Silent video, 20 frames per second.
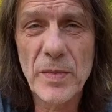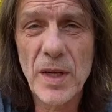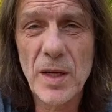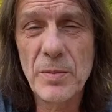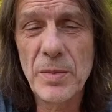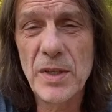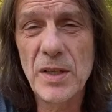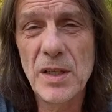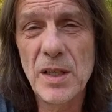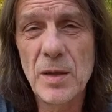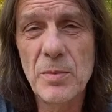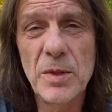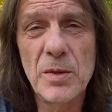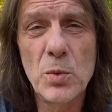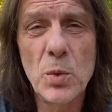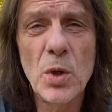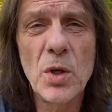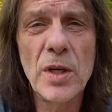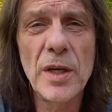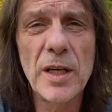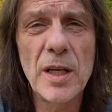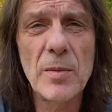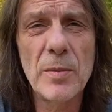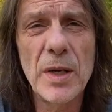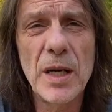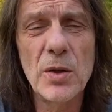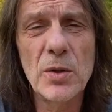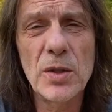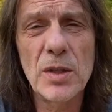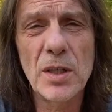I've been warning
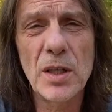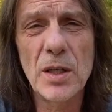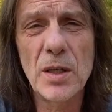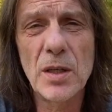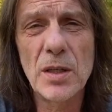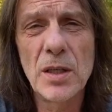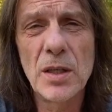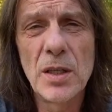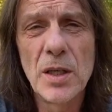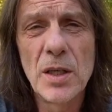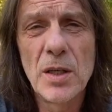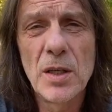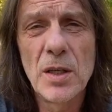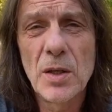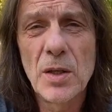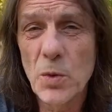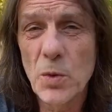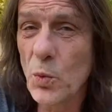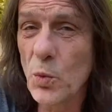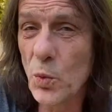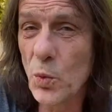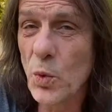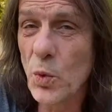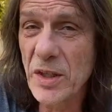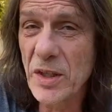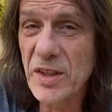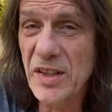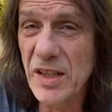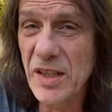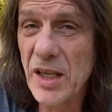about
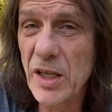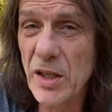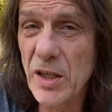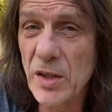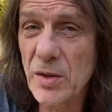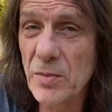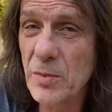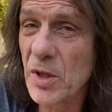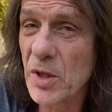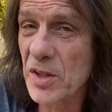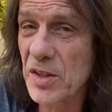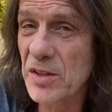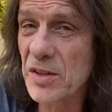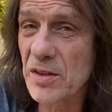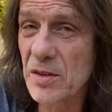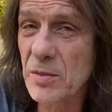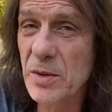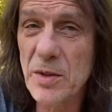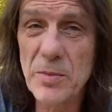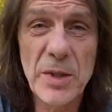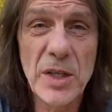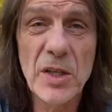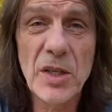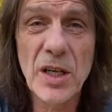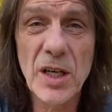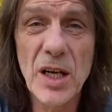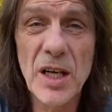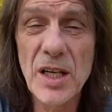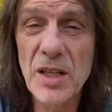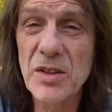what's here. Marxism in
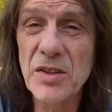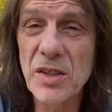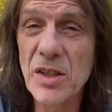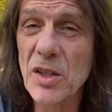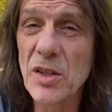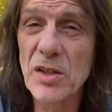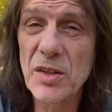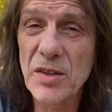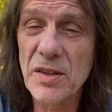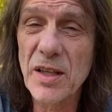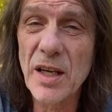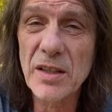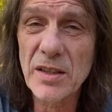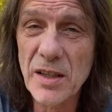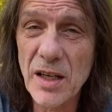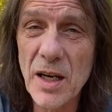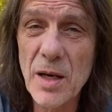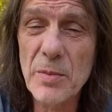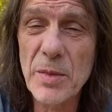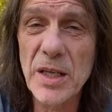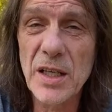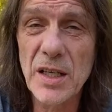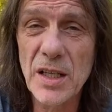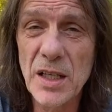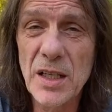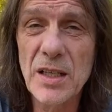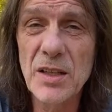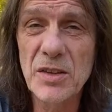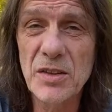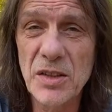America is here. It's not coming.
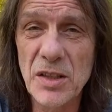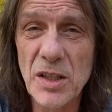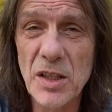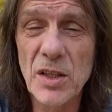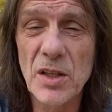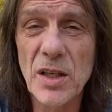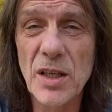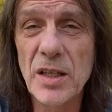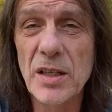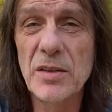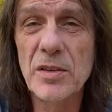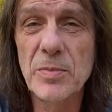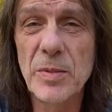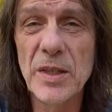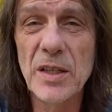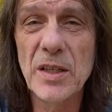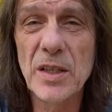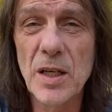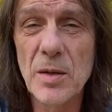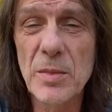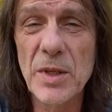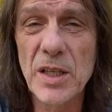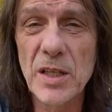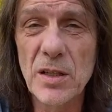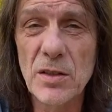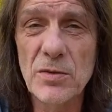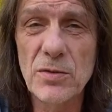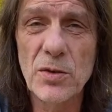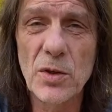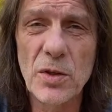It is here, and it's been coming
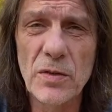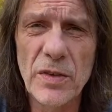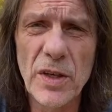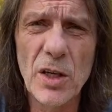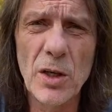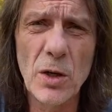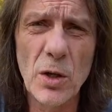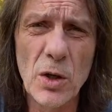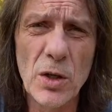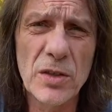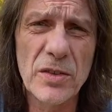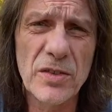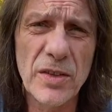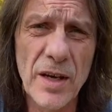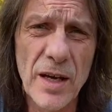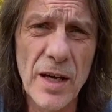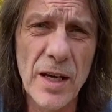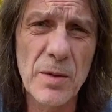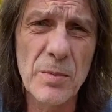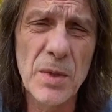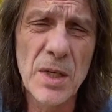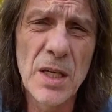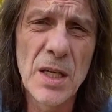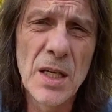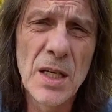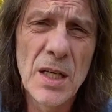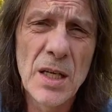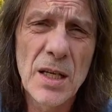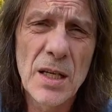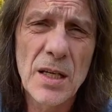here for a very long time.
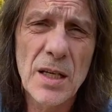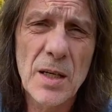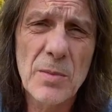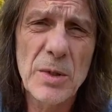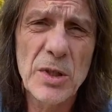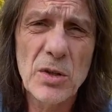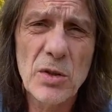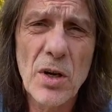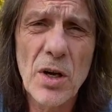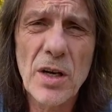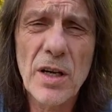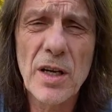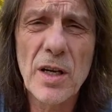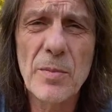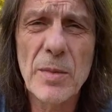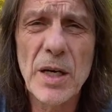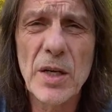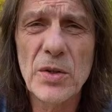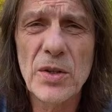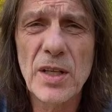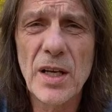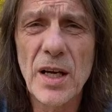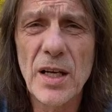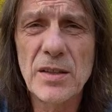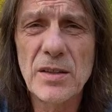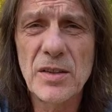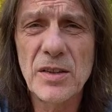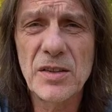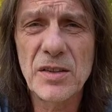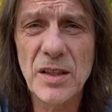And I've been talking about
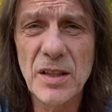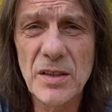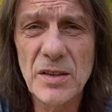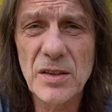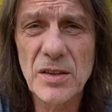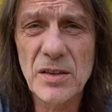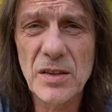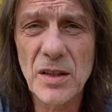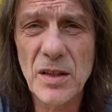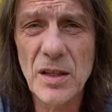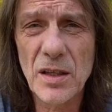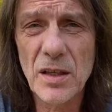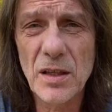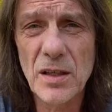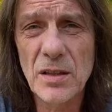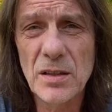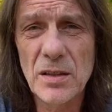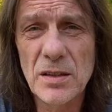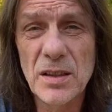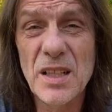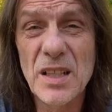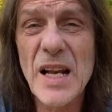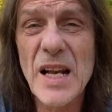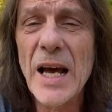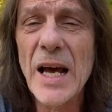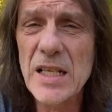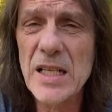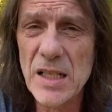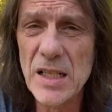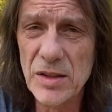that since the
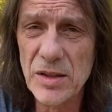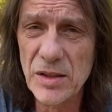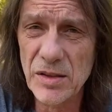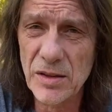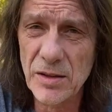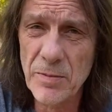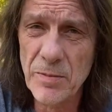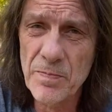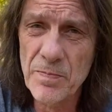90s.